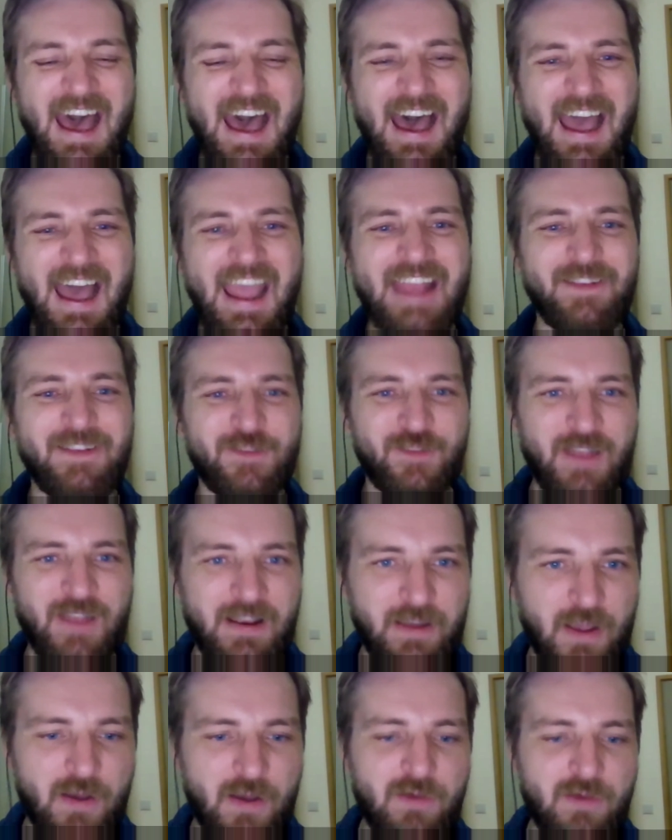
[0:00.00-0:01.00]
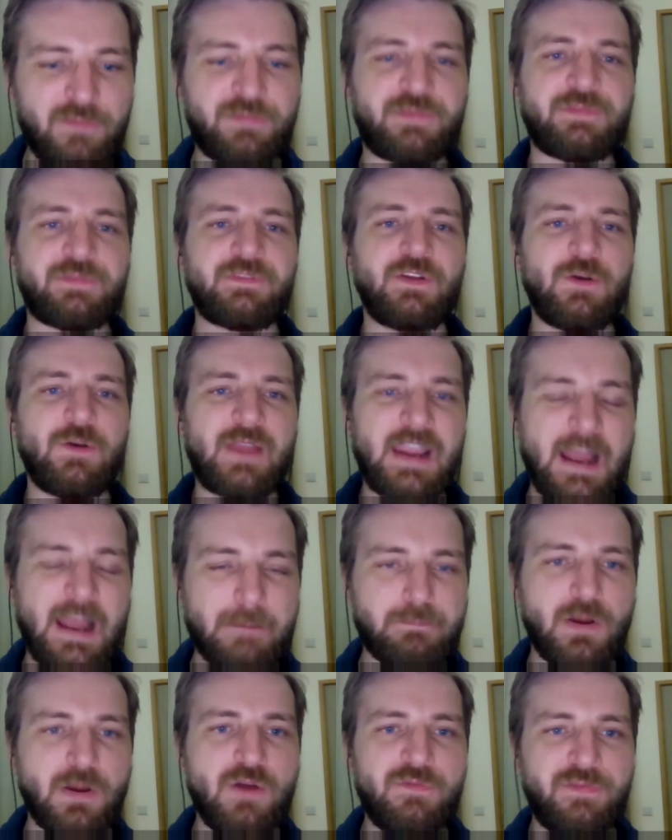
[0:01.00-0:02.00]
instead of looking
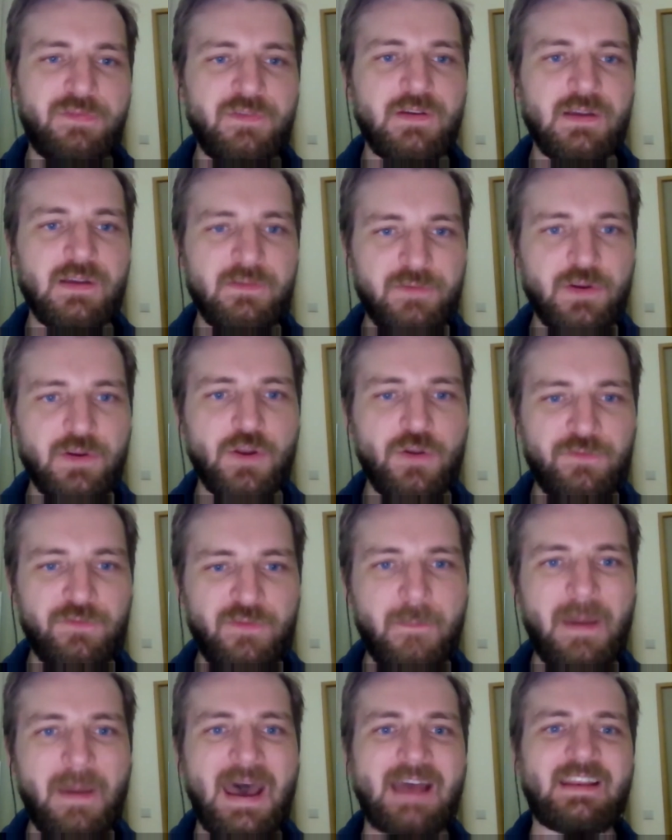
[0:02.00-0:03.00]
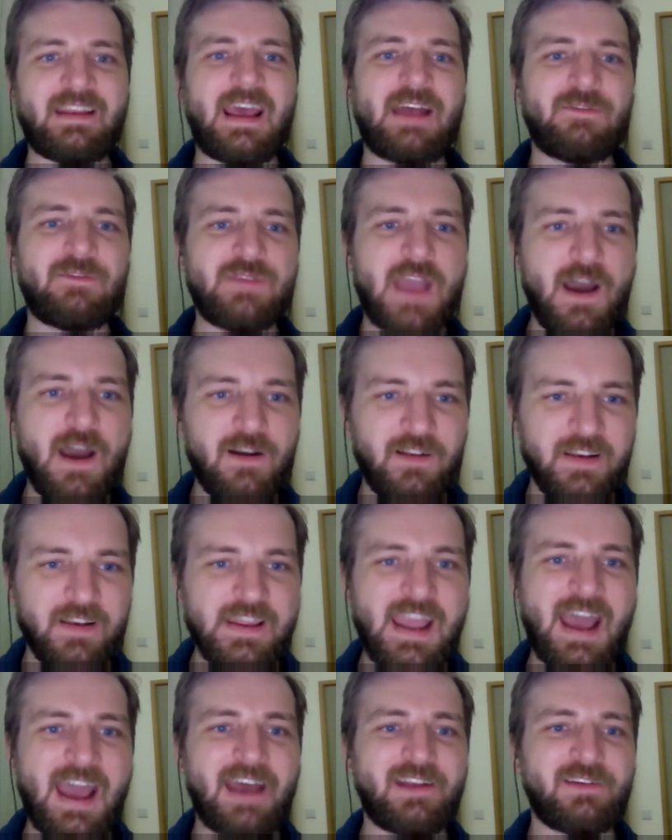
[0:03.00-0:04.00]
at both the good, the bad, and the
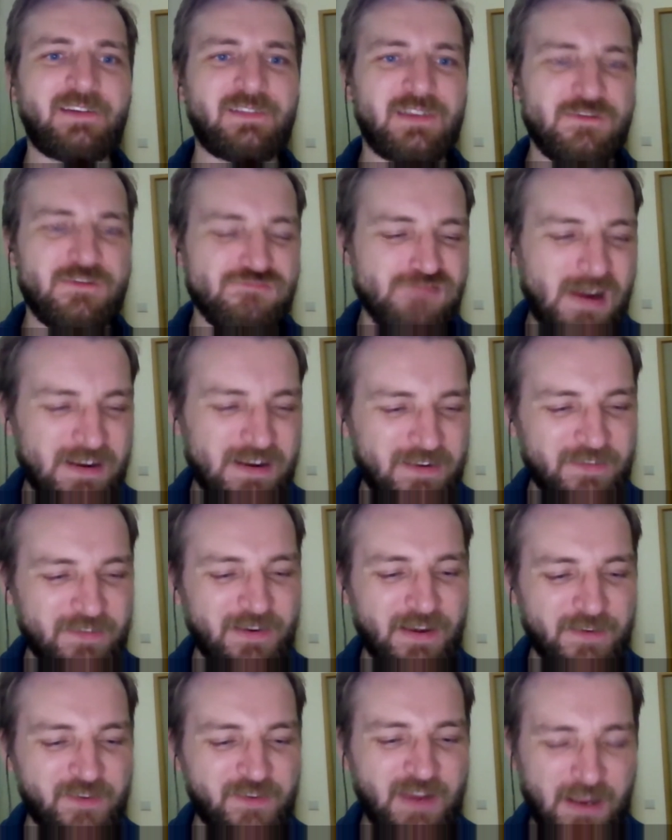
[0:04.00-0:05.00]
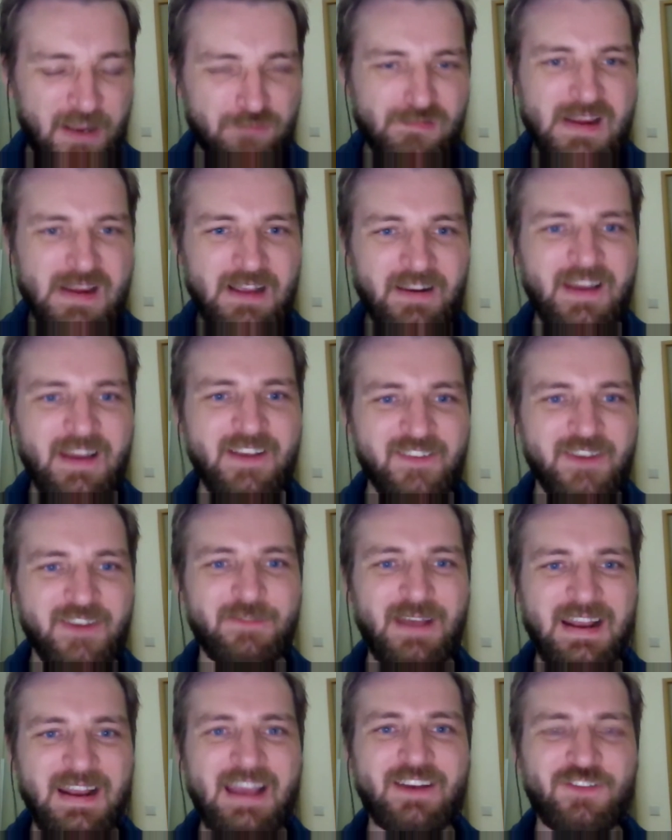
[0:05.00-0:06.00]
ugly, and recognizing and realizing
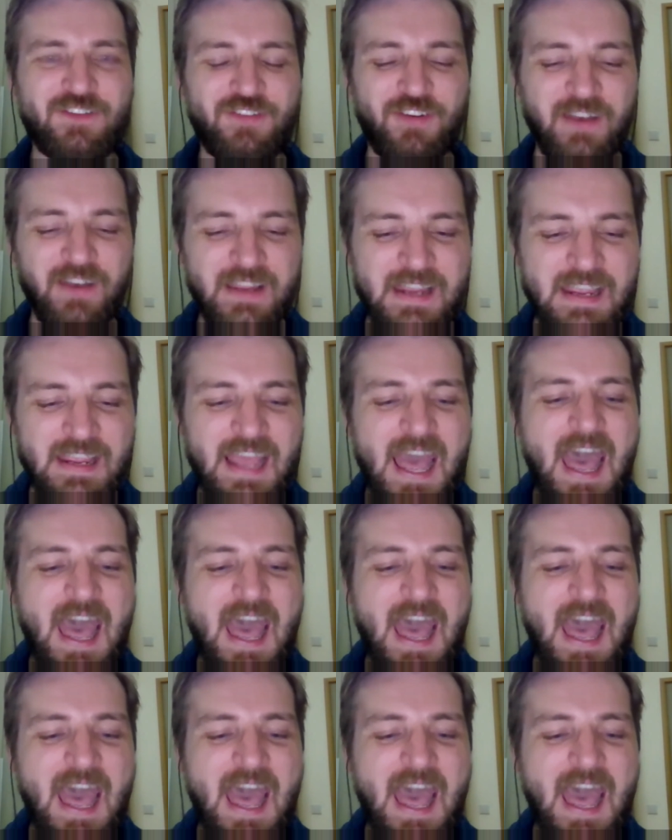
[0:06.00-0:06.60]
that actually